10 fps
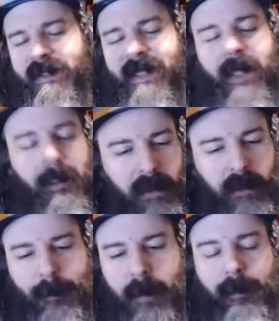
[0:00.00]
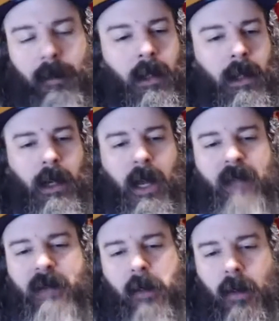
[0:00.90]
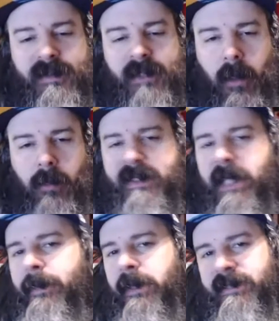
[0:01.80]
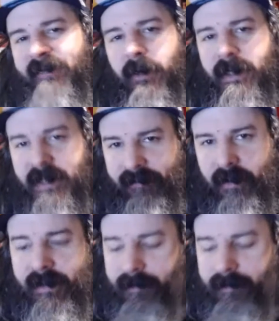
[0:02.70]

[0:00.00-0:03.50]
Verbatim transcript: I like meeting new people. I found coast to coast gaming is very different.